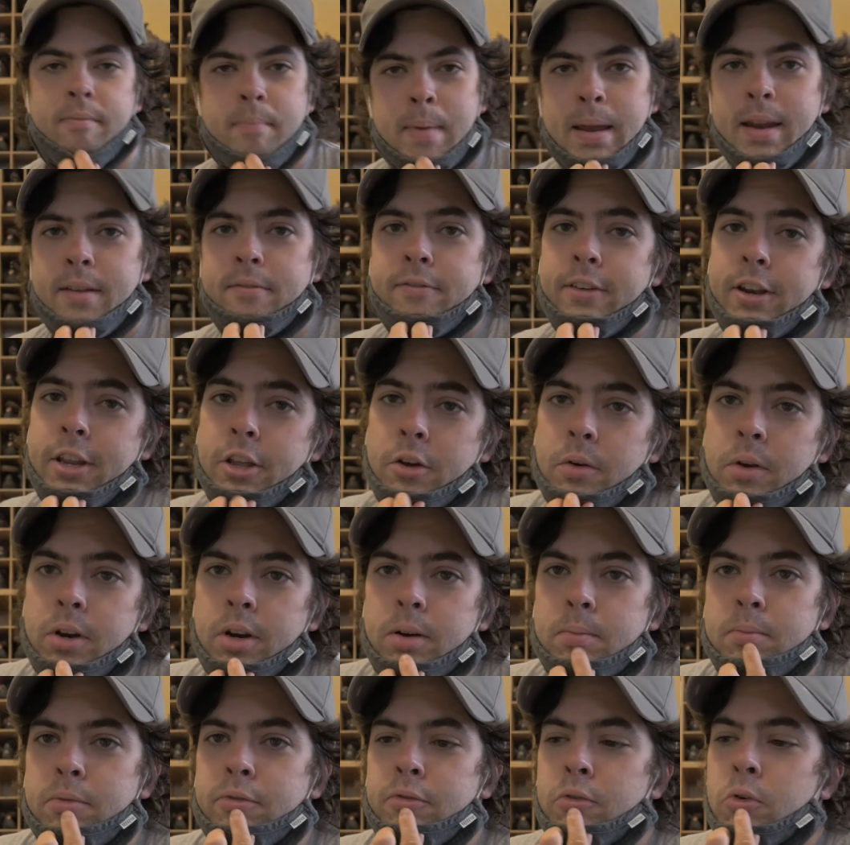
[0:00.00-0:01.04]
made a video
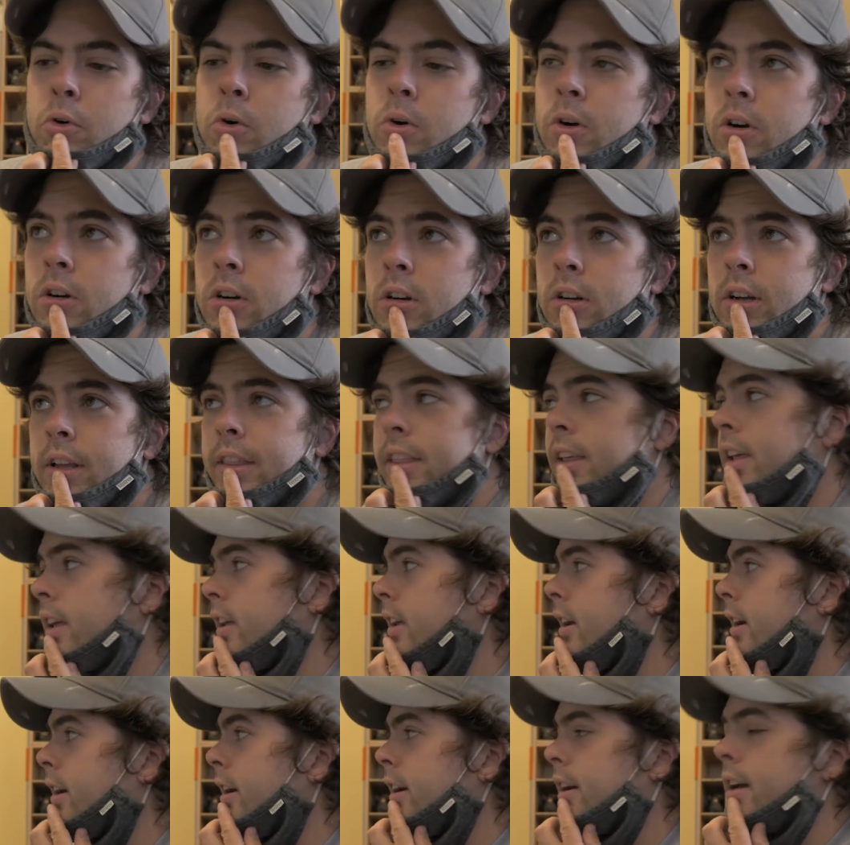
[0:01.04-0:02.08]
here before, I think
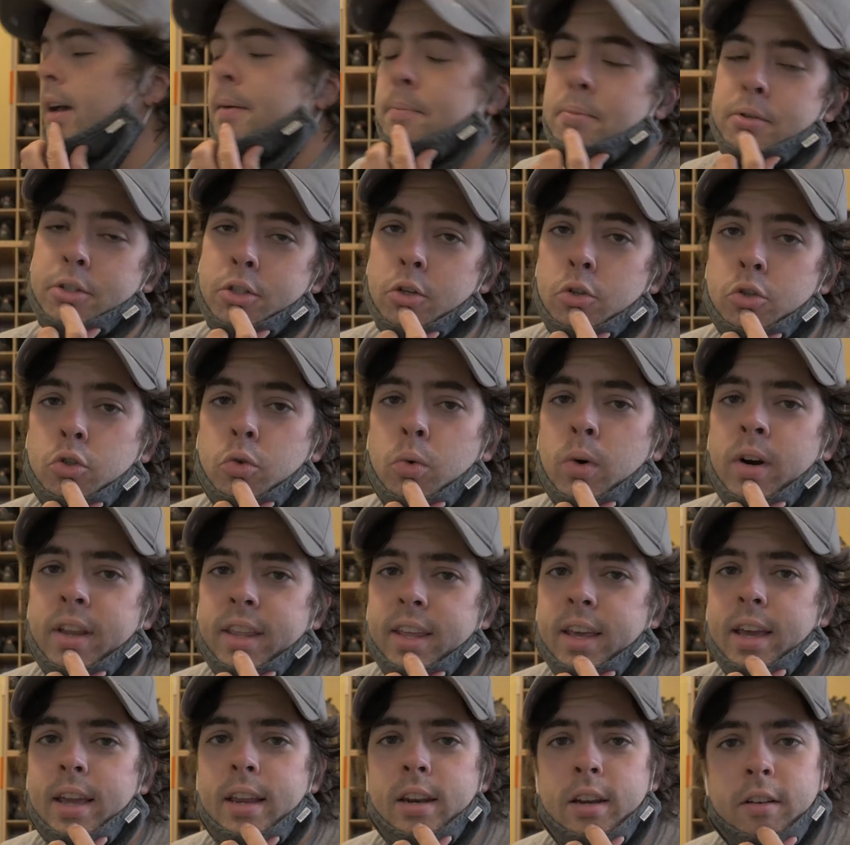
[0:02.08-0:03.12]
episode
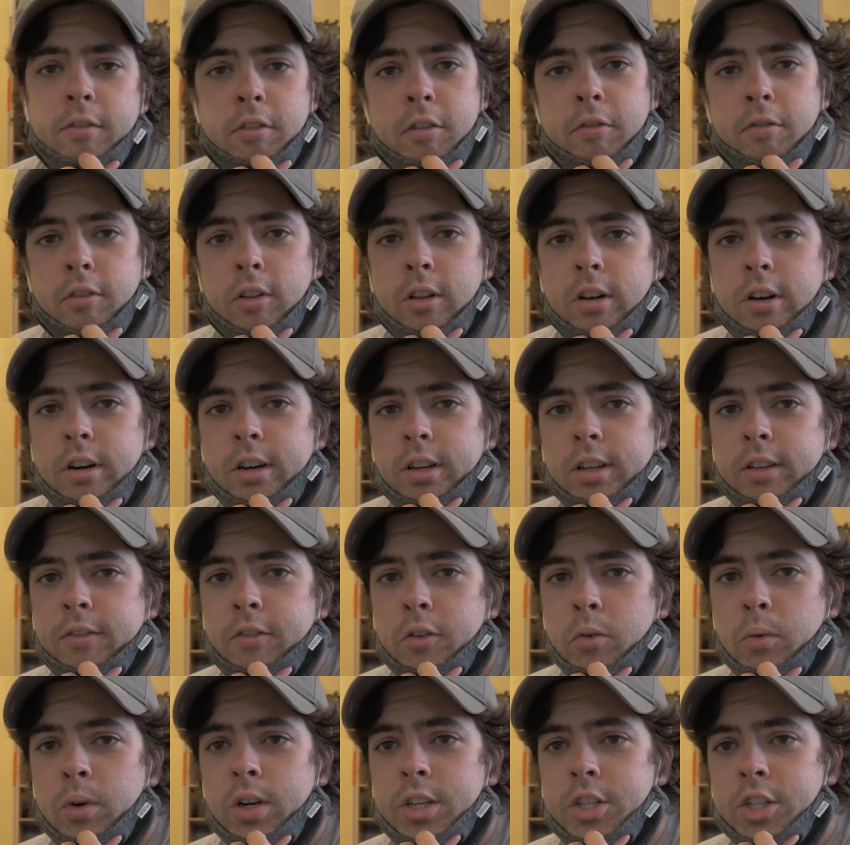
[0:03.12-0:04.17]
28 of the vlog, if
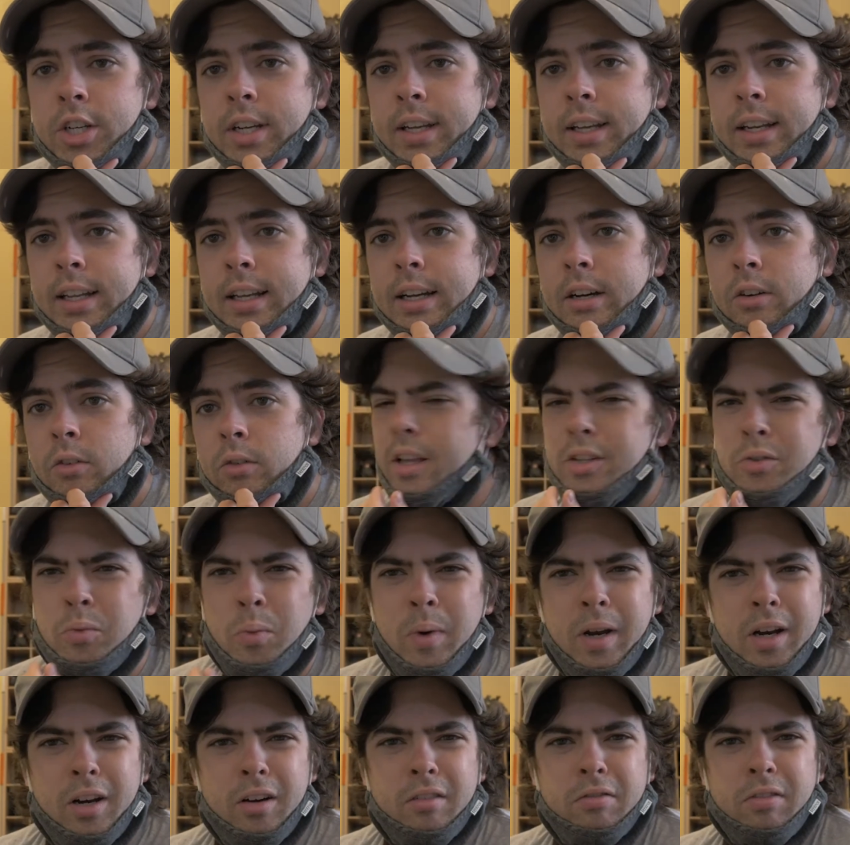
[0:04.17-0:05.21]
you want to check it out. It's
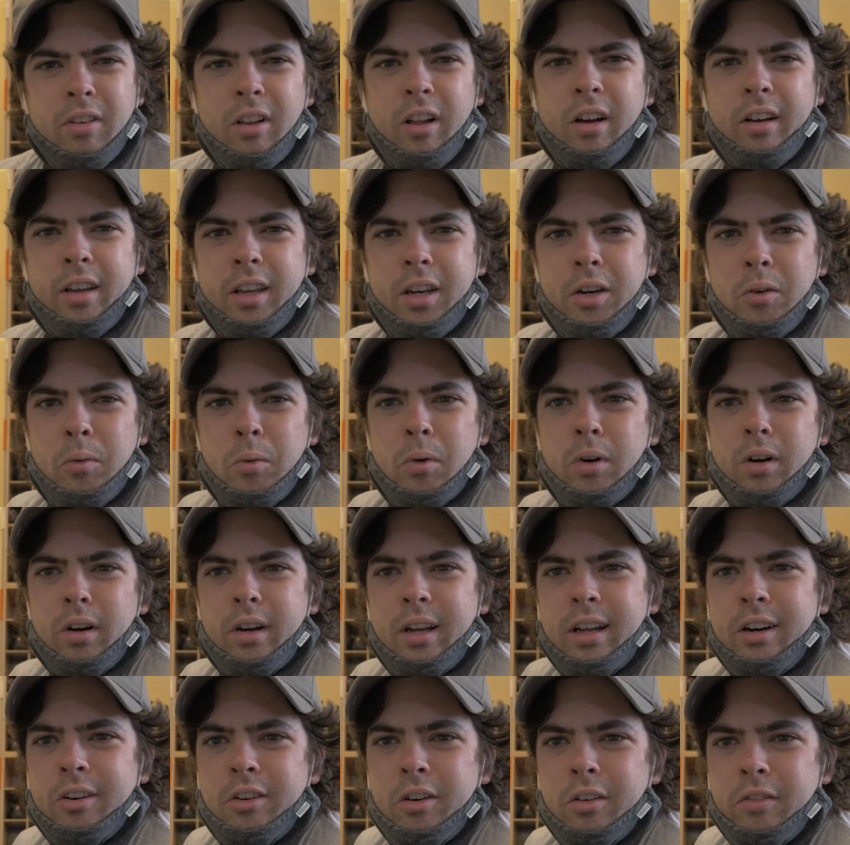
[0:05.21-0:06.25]
weird vlogging at
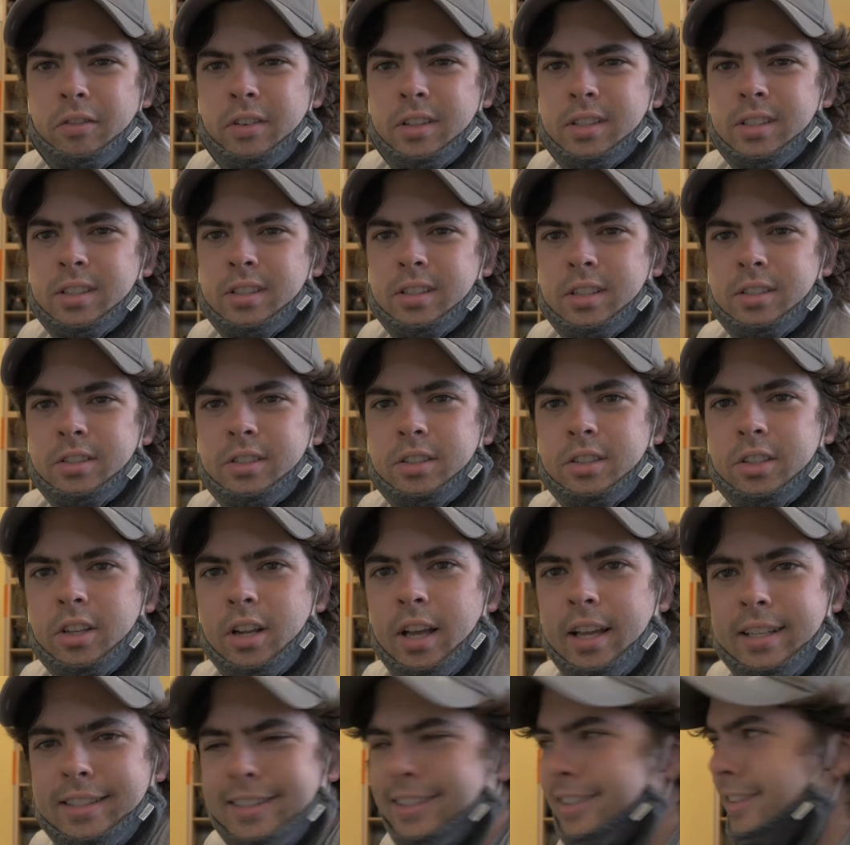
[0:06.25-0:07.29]
work. I don't know if this is such a good
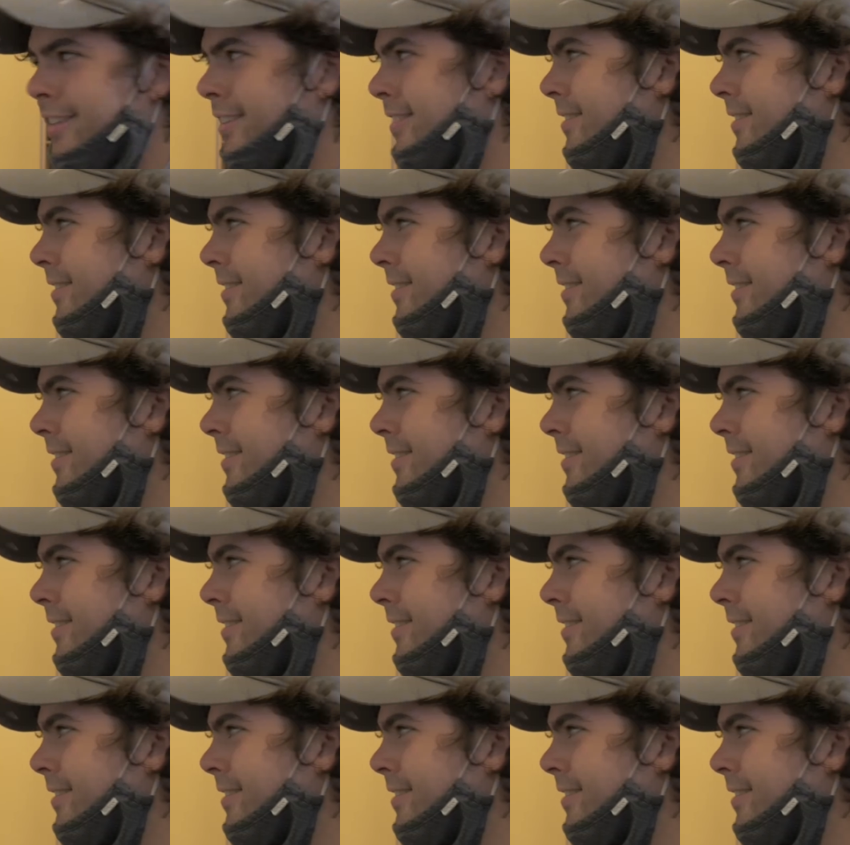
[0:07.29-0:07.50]
idea.